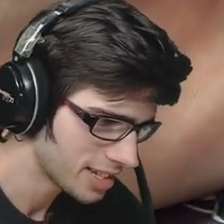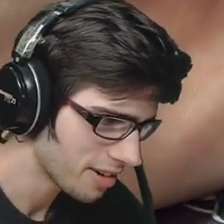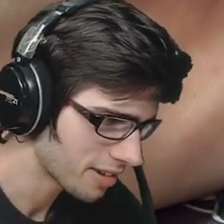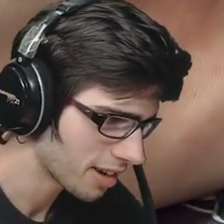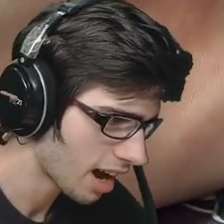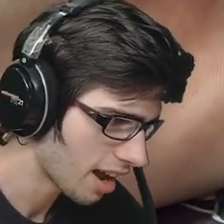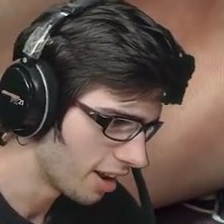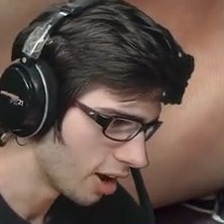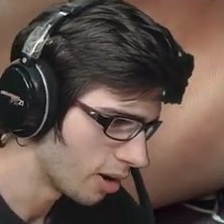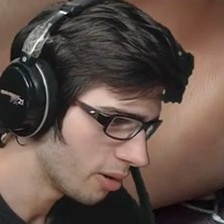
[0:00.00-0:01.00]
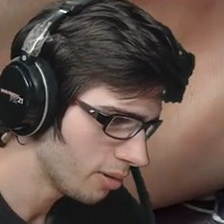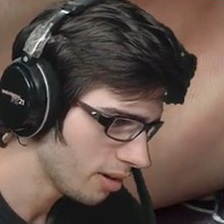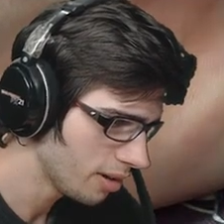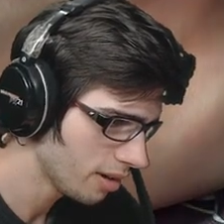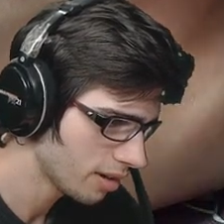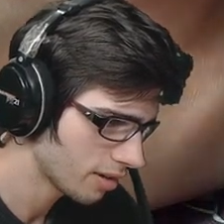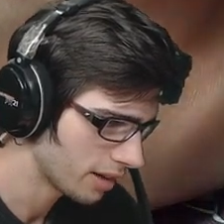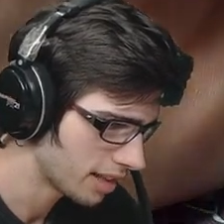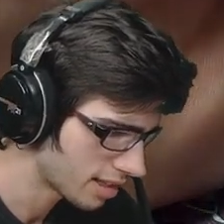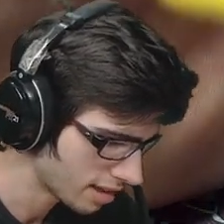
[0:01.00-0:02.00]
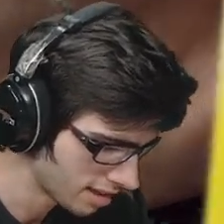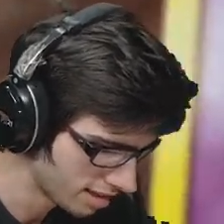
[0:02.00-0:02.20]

But yeah, we got Unknown with